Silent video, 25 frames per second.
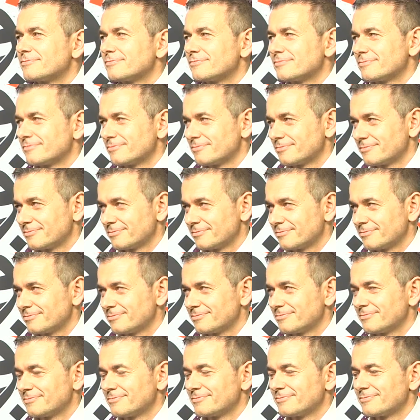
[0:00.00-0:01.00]
because we love it.
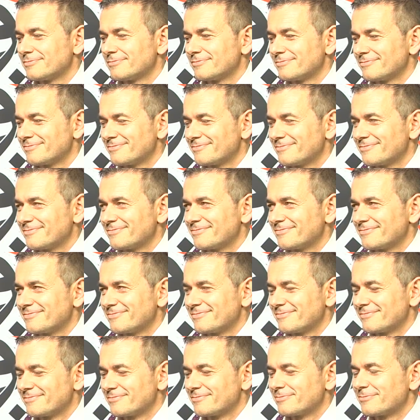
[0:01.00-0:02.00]
We invest in
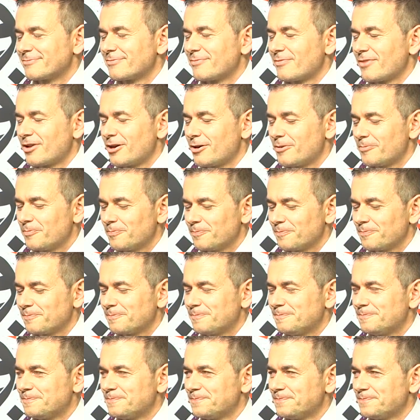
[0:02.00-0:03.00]
YouTube. We love
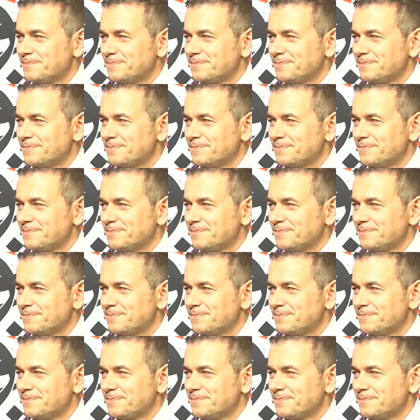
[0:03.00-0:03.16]
YouTube.